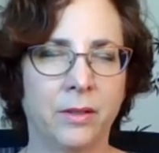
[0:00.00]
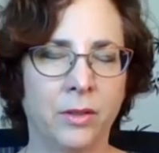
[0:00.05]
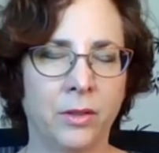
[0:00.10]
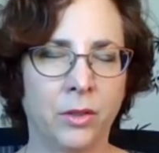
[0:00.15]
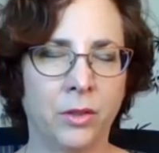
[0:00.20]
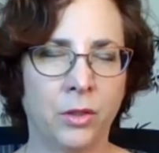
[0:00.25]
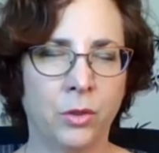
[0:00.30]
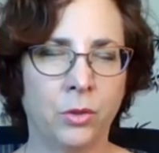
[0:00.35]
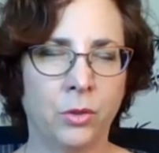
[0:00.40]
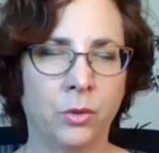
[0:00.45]

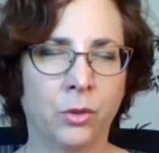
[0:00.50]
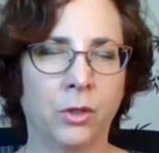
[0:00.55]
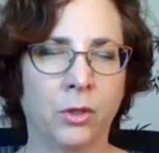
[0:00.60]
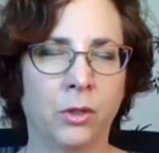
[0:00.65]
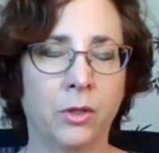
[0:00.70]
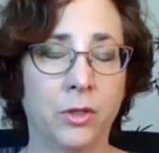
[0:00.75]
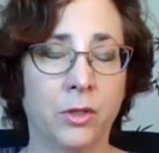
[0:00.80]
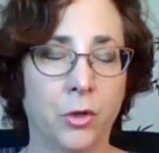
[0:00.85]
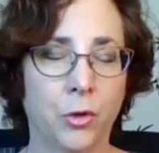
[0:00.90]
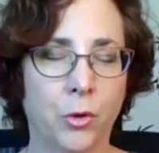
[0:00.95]

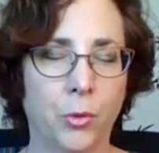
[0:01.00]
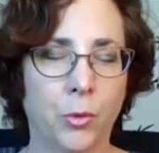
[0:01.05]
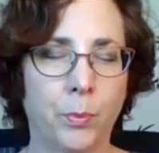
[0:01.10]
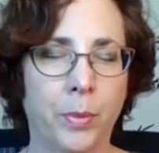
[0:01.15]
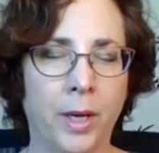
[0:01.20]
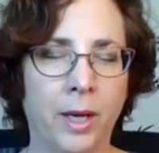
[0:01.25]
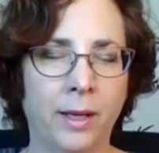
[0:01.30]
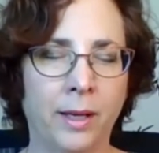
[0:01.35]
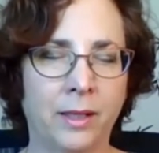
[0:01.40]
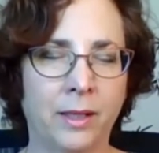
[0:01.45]
your
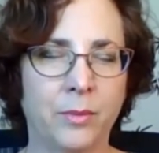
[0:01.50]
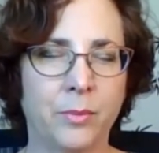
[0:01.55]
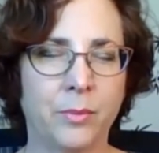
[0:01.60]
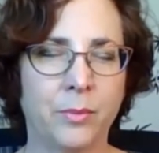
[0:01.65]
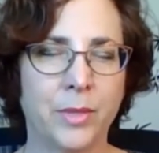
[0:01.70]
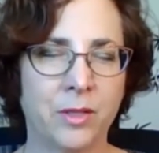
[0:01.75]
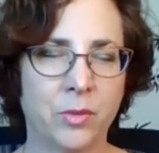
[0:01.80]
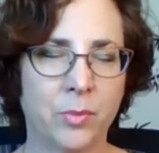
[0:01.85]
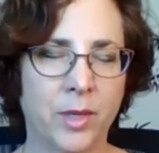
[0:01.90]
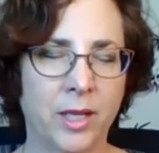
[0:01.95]
bottom
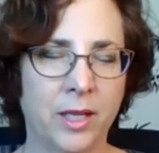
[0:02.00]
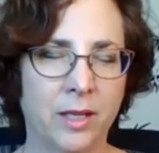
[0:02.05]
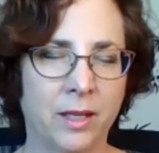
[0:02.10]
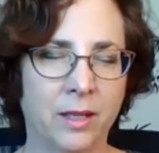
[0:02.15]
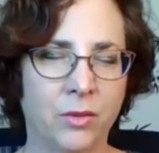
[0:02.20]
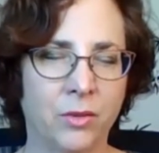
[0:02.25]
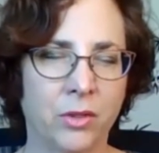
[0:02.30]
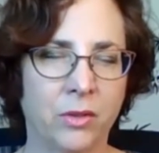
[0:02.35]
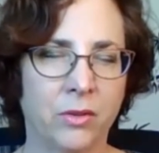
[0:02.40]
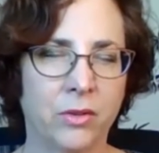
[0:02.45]
is
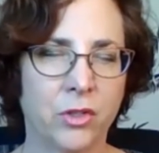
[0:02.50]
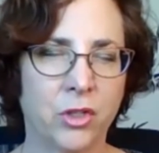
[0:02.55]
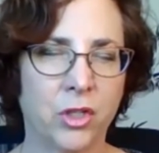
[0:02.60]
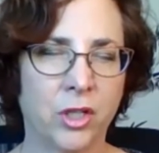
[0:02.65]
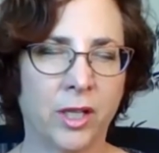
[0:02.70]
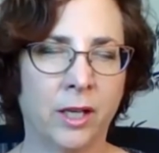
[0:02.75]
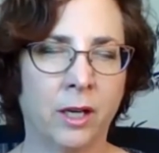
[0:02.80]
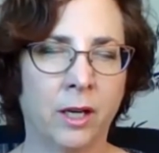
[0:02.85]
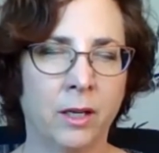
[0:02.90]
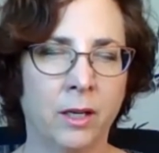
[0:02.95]
making to the
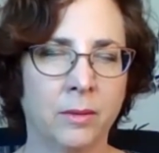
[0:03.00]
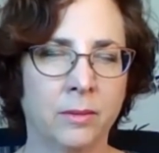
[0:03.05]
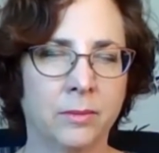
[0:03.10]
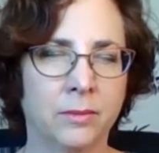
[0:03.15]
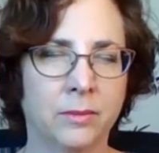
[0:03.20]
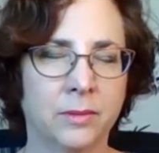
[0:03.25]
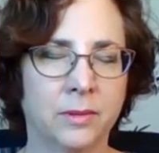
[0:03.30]
chair.